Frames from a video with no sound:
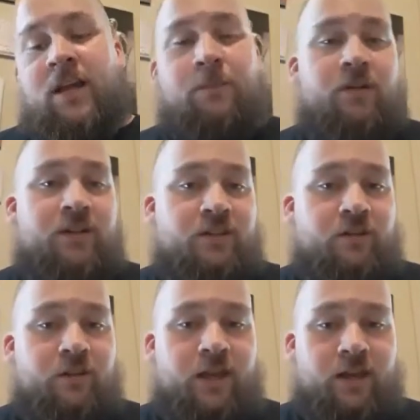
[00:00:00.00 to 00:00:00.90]
and put it into
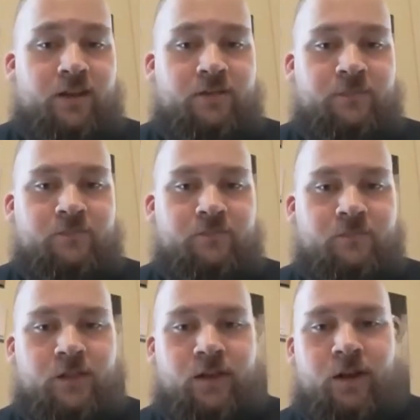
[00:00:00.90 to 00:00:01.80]
your hand.
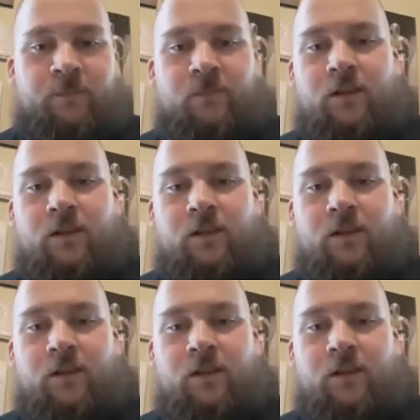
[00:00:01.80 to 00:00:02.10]
Okay,